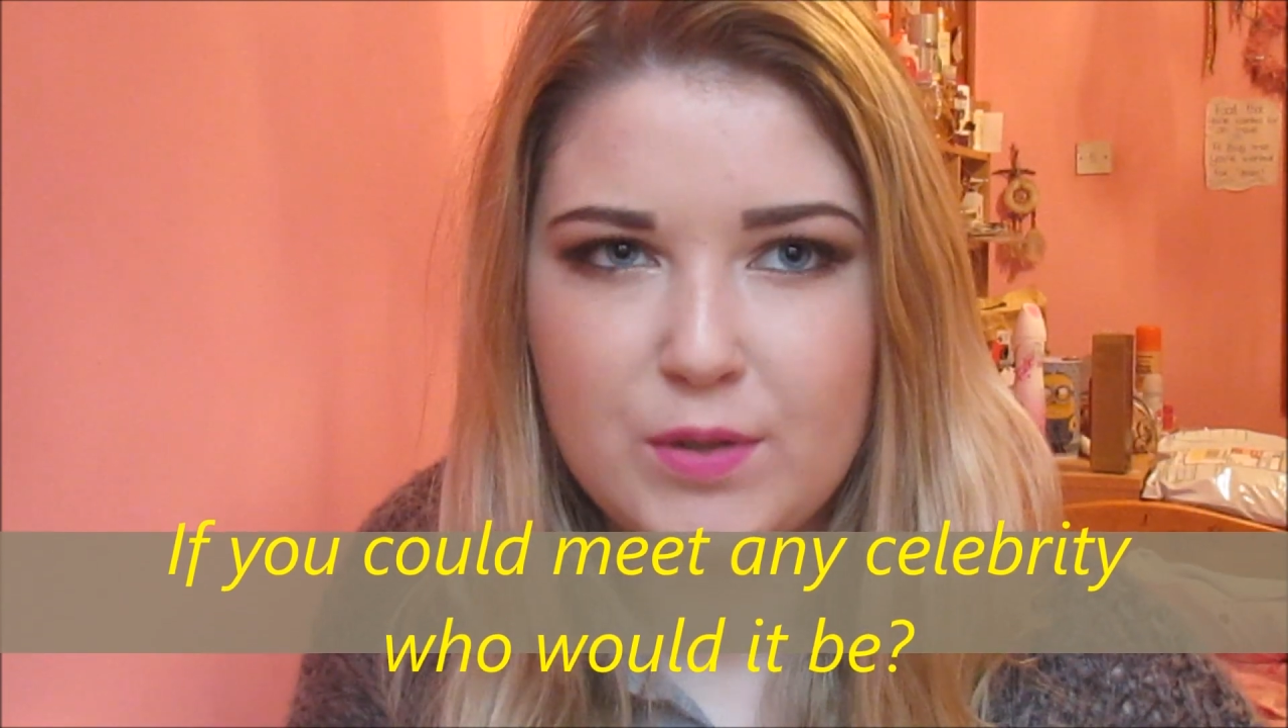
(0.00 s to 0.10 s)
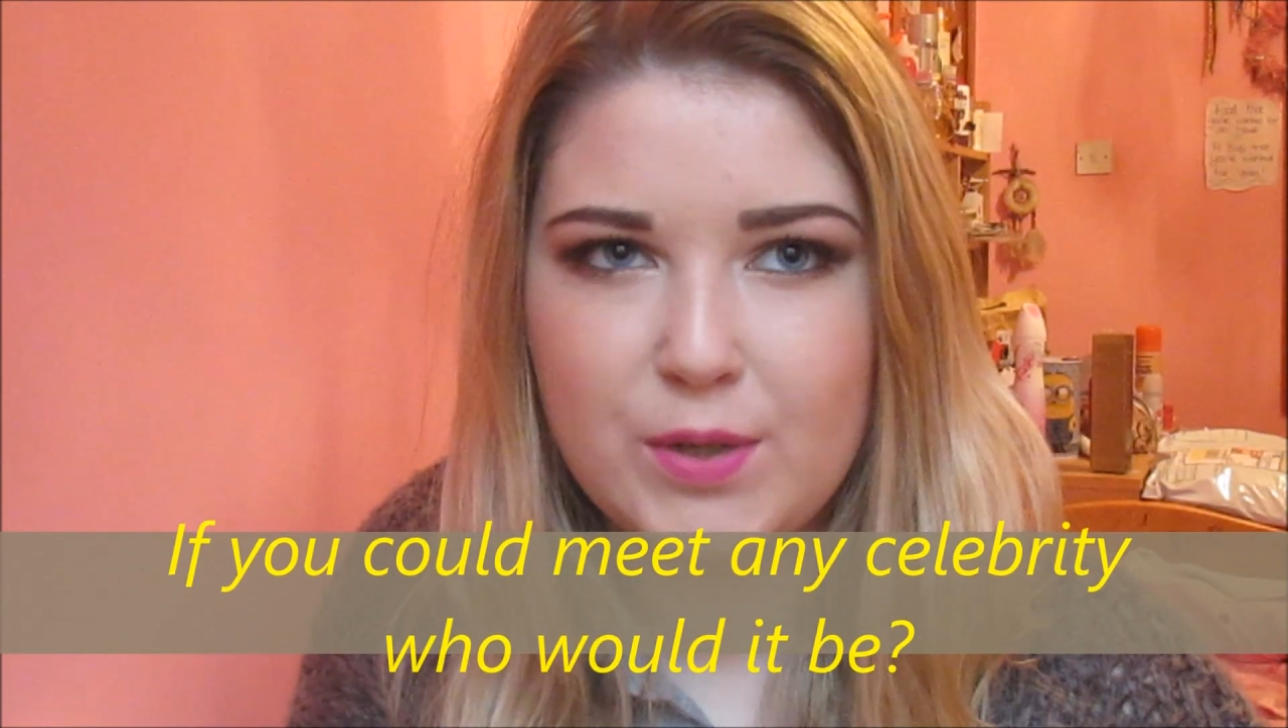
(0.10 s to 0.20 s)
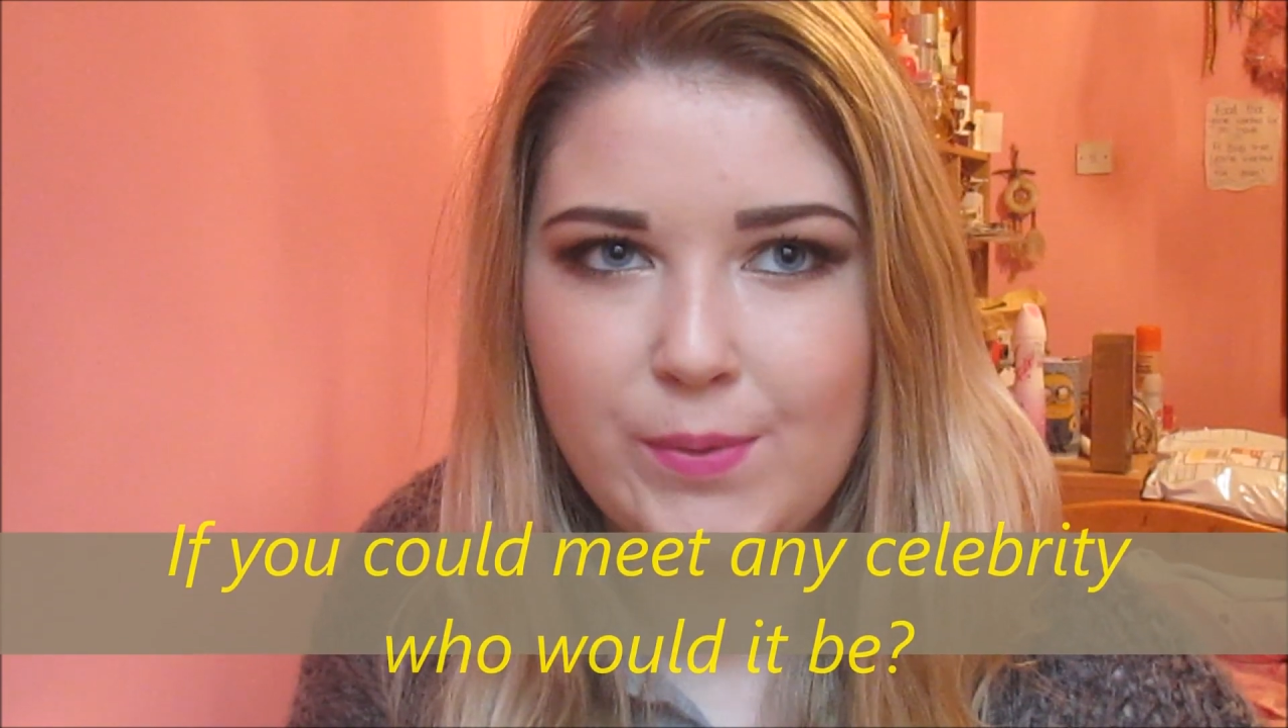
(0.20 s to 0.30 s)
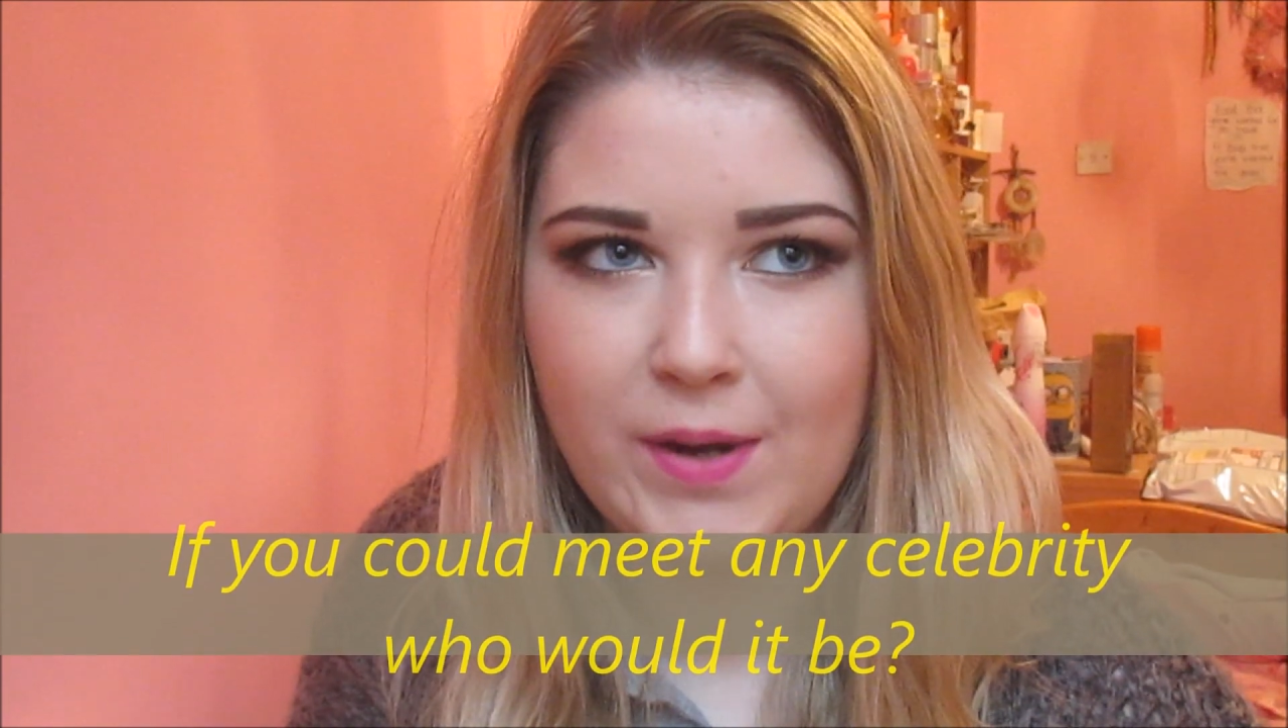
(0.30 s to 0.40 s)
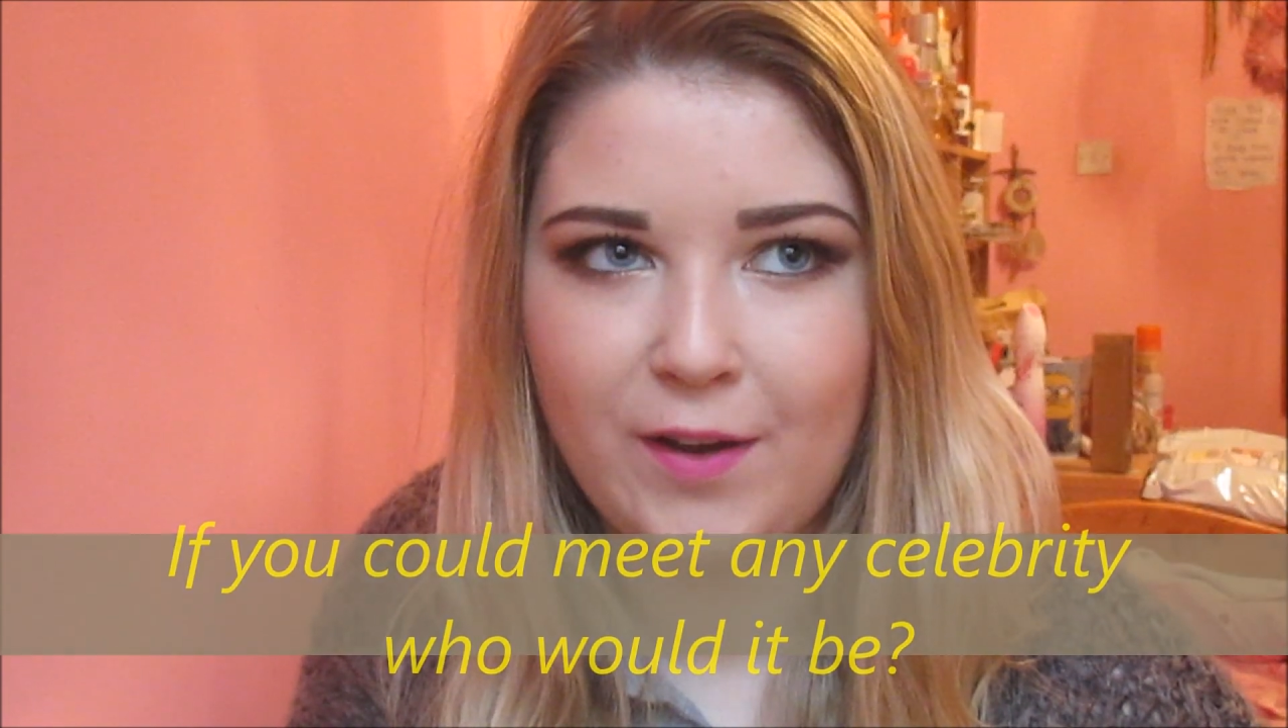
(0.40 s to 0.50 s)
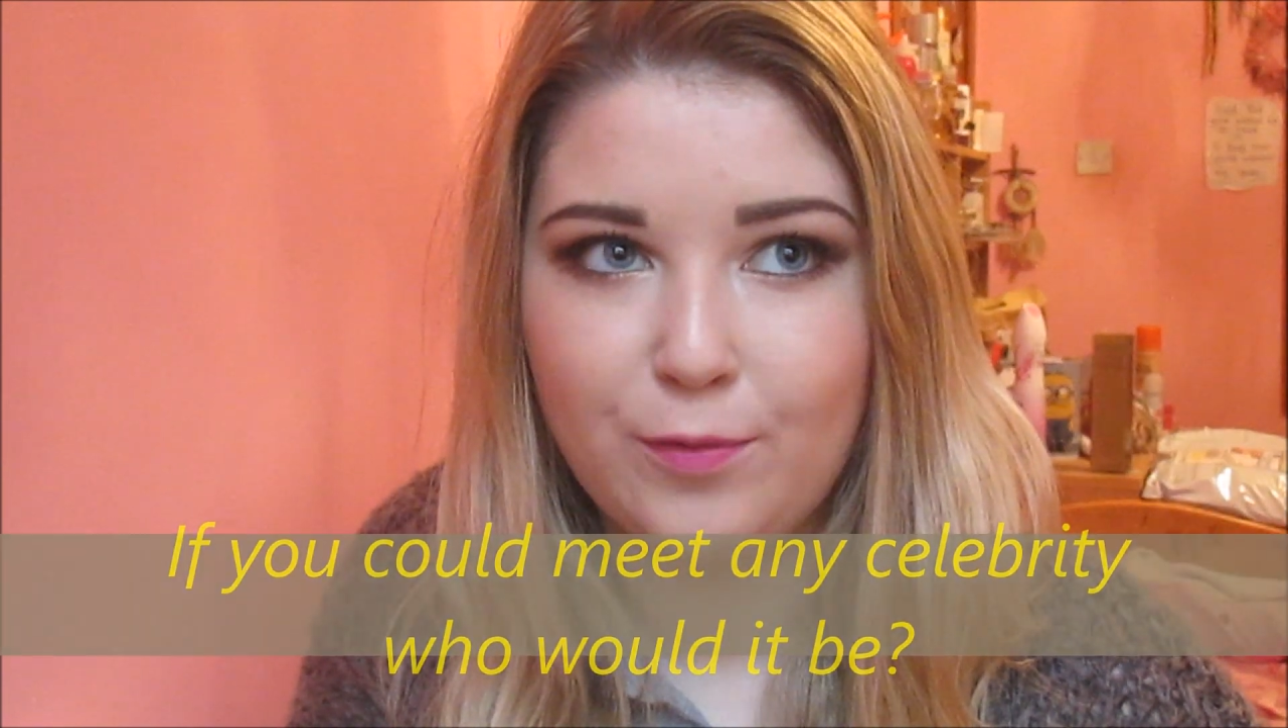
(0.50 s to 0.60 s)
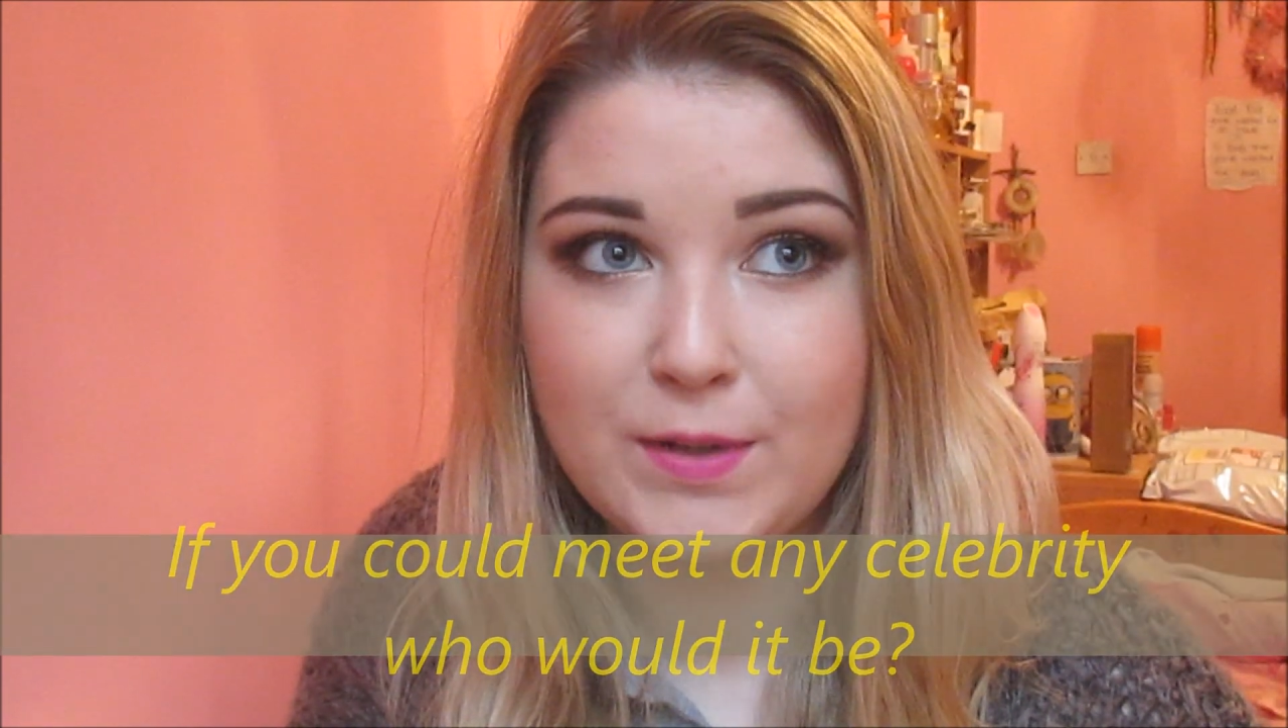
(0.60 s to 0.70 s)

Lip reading: 2.5